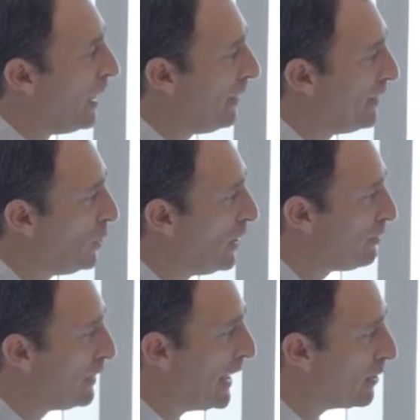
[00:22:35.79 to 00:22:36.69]
and you
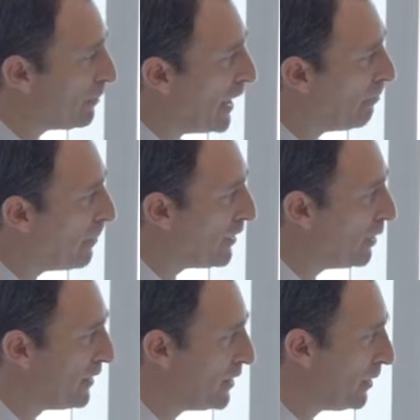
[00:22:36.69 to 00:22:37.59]
have lack of
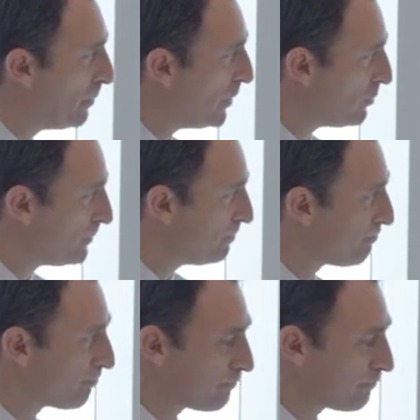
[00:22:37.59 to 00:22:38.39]
empathy with the other person,